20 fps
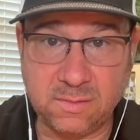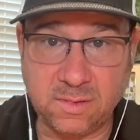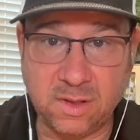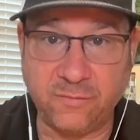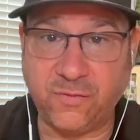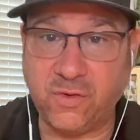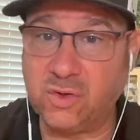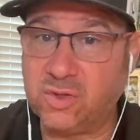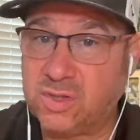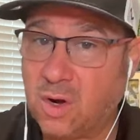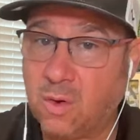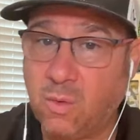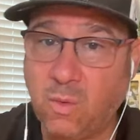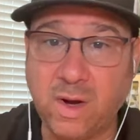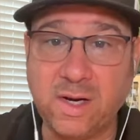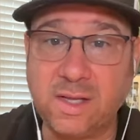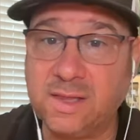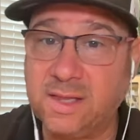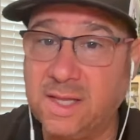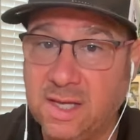If you don't
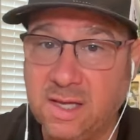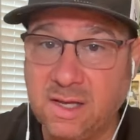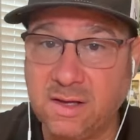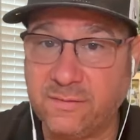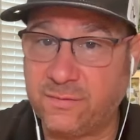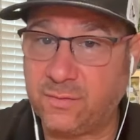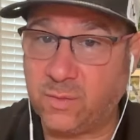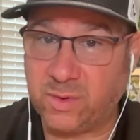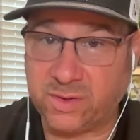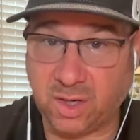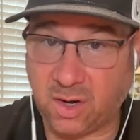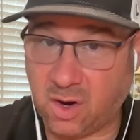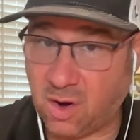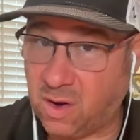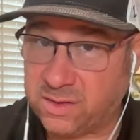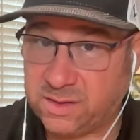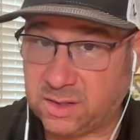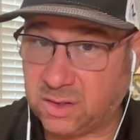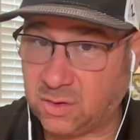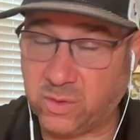want to live with the
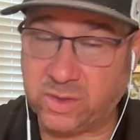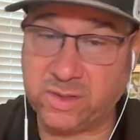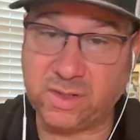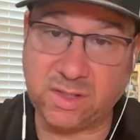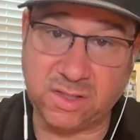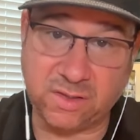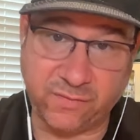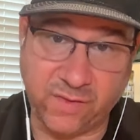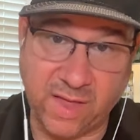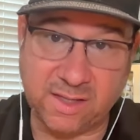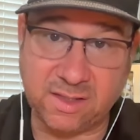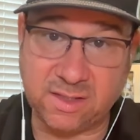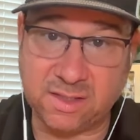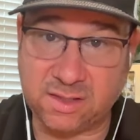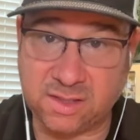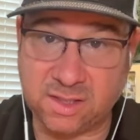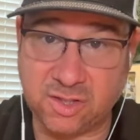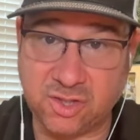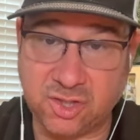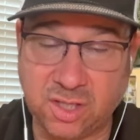consequences of that
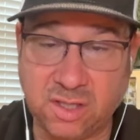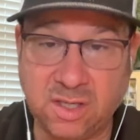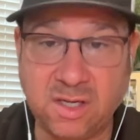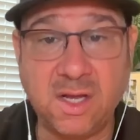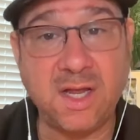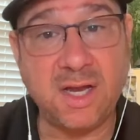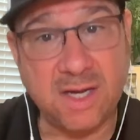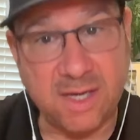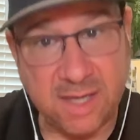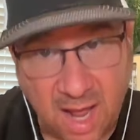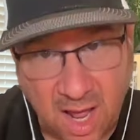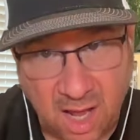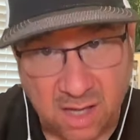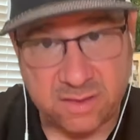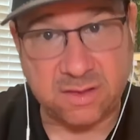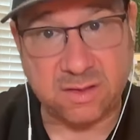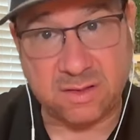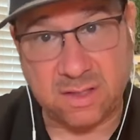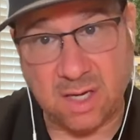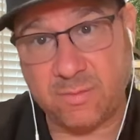decision,
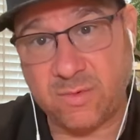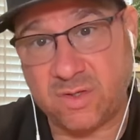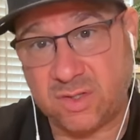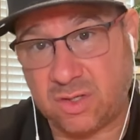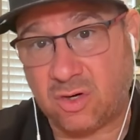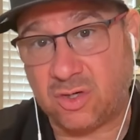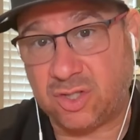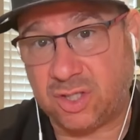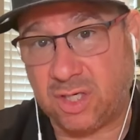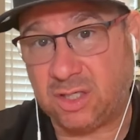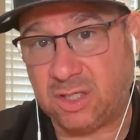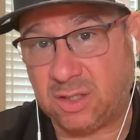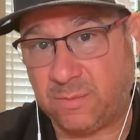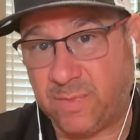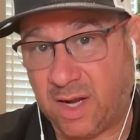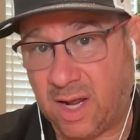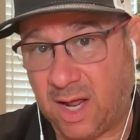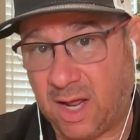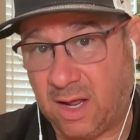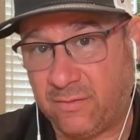now's the time to start changing
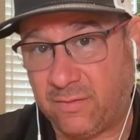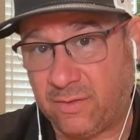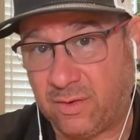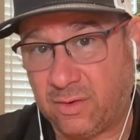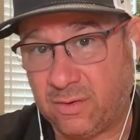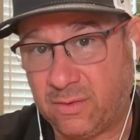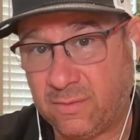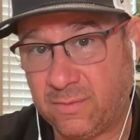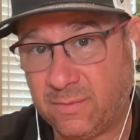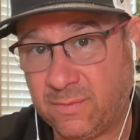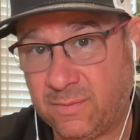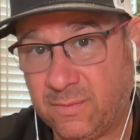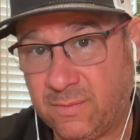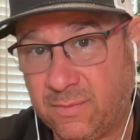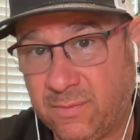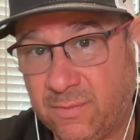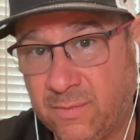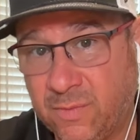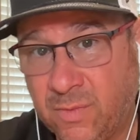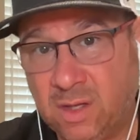behavior.
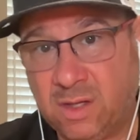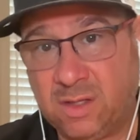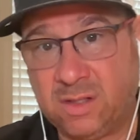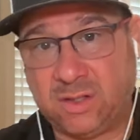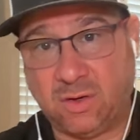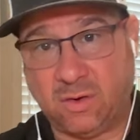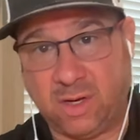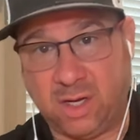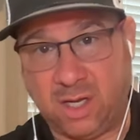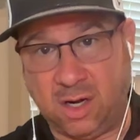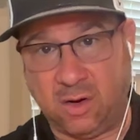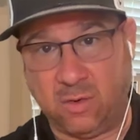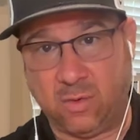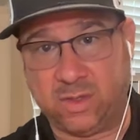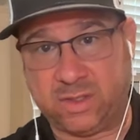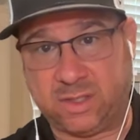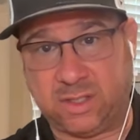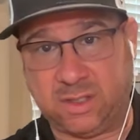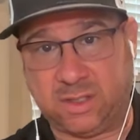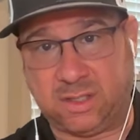So here
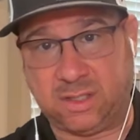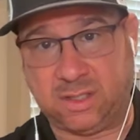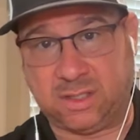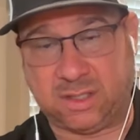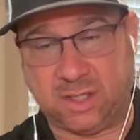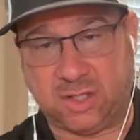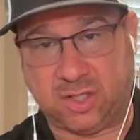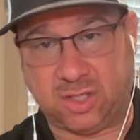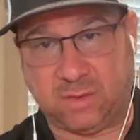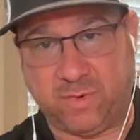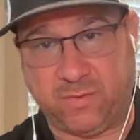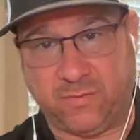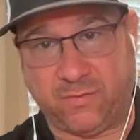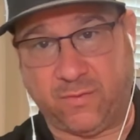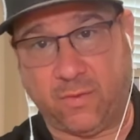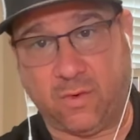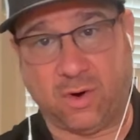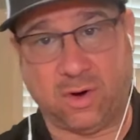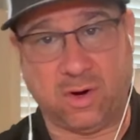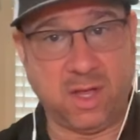was the decision
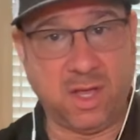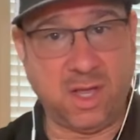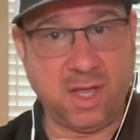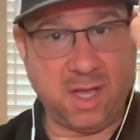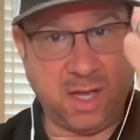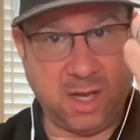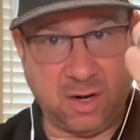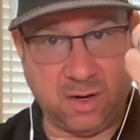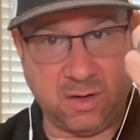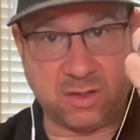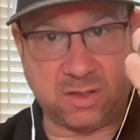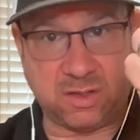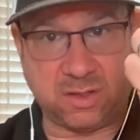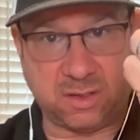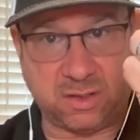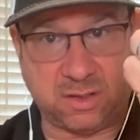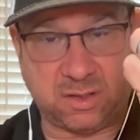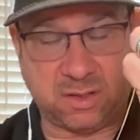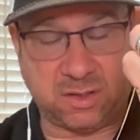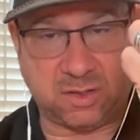before. Here's the
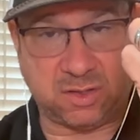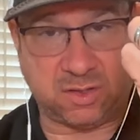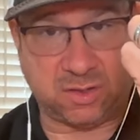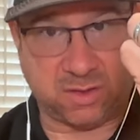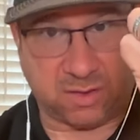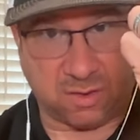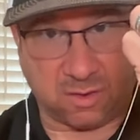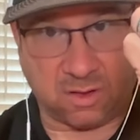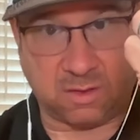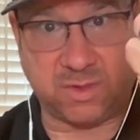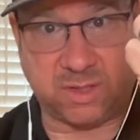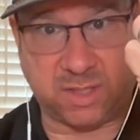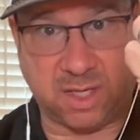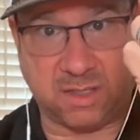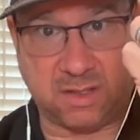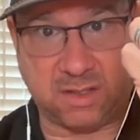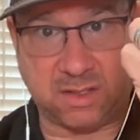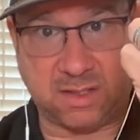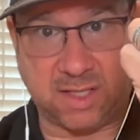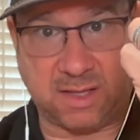
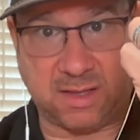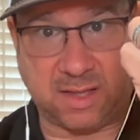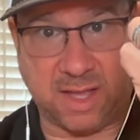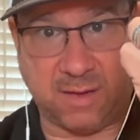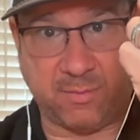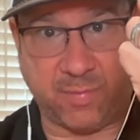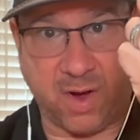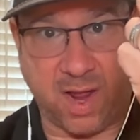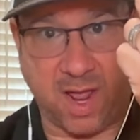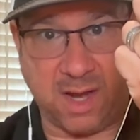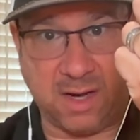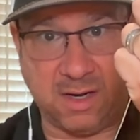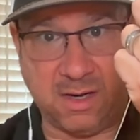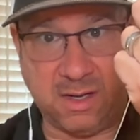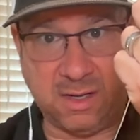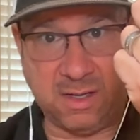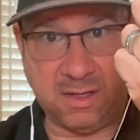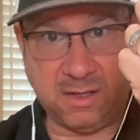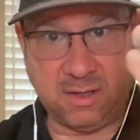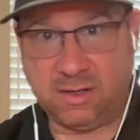circumstances that bred.
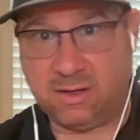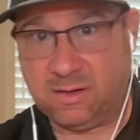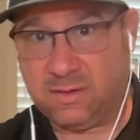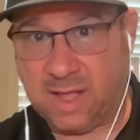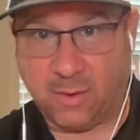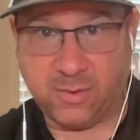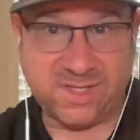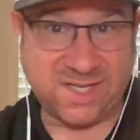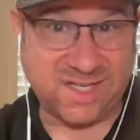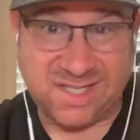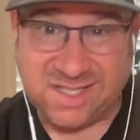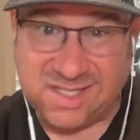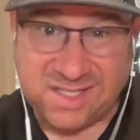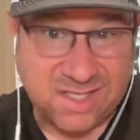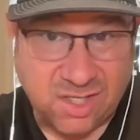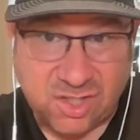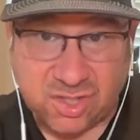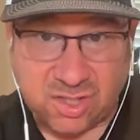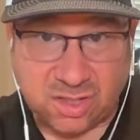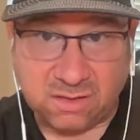That was a
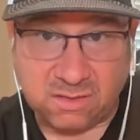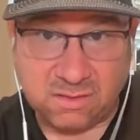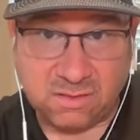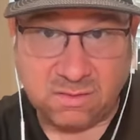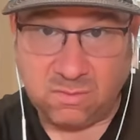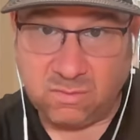decision.